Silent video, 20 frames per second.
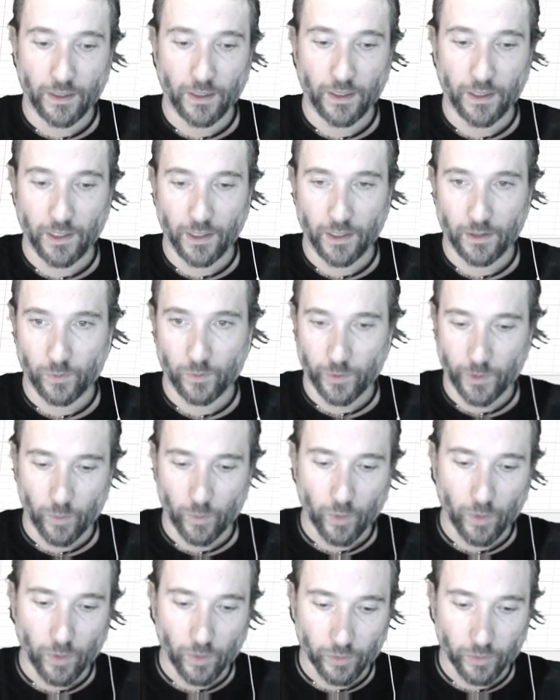And we
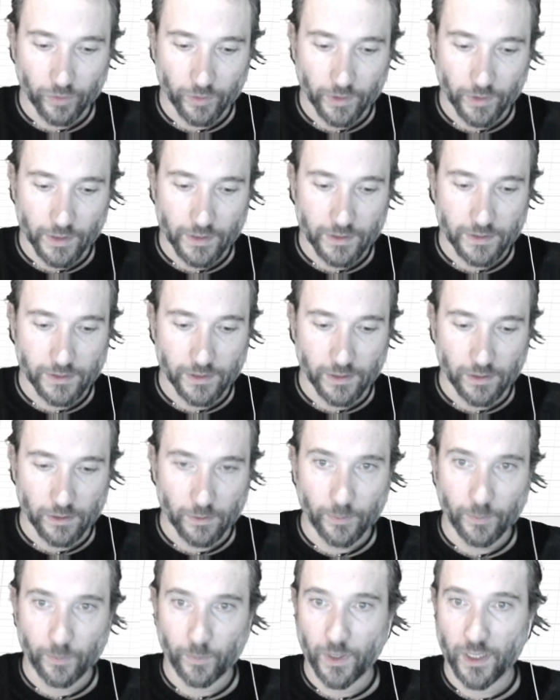want, let's see, at the
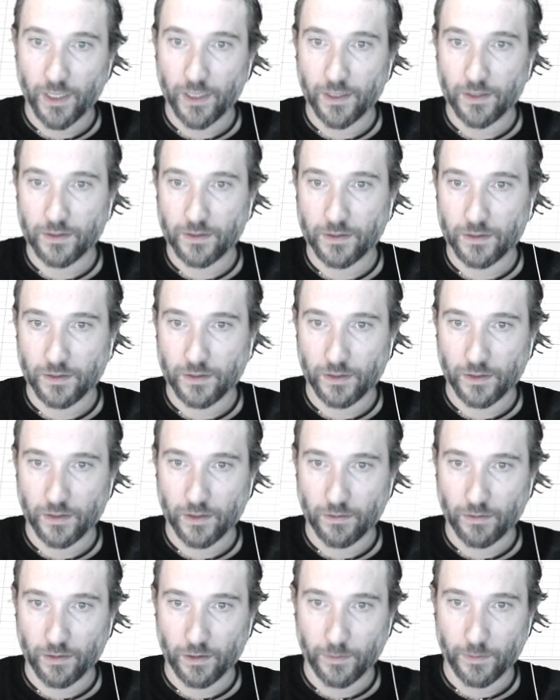base,
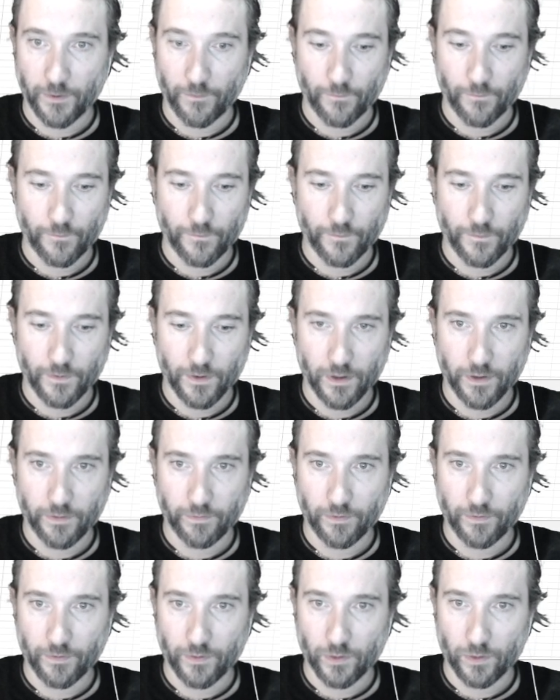there are going to be 5
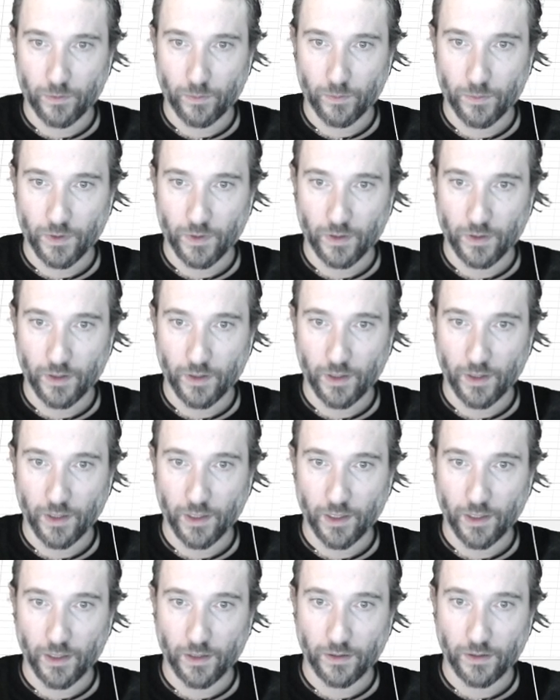of them,
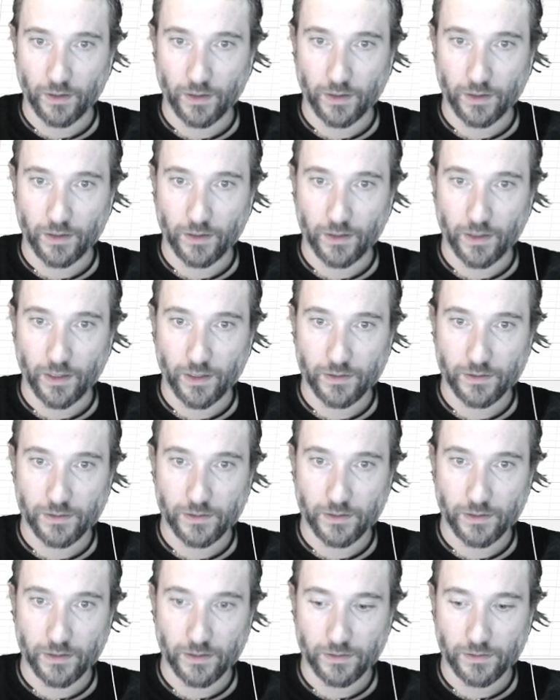and I guess
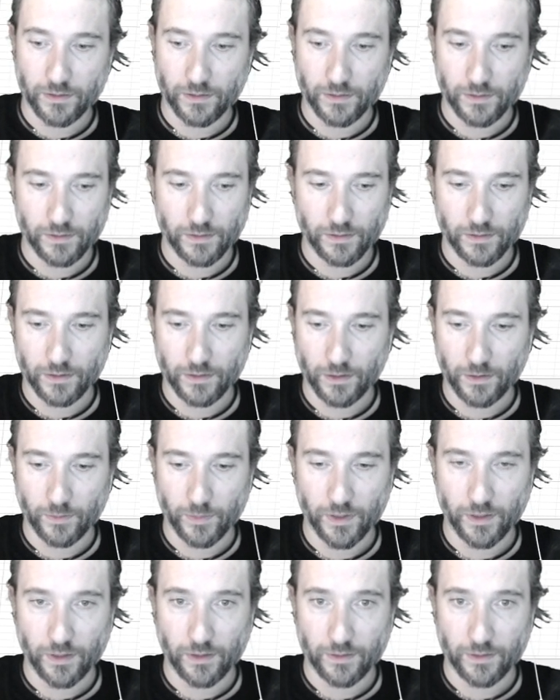the distance is going to
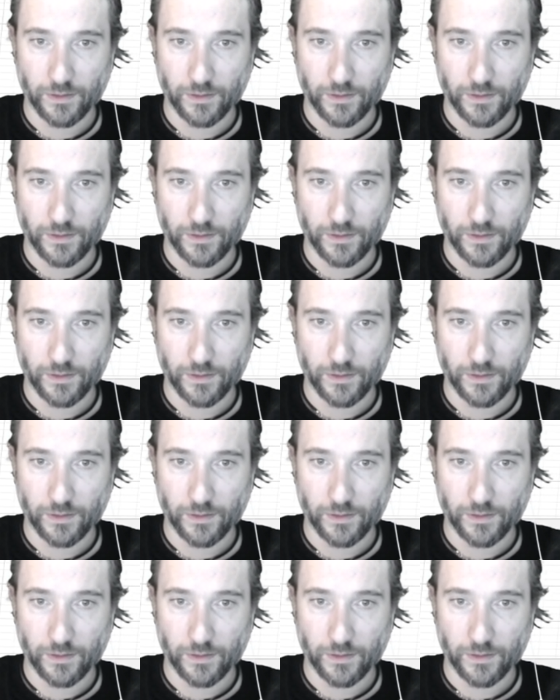be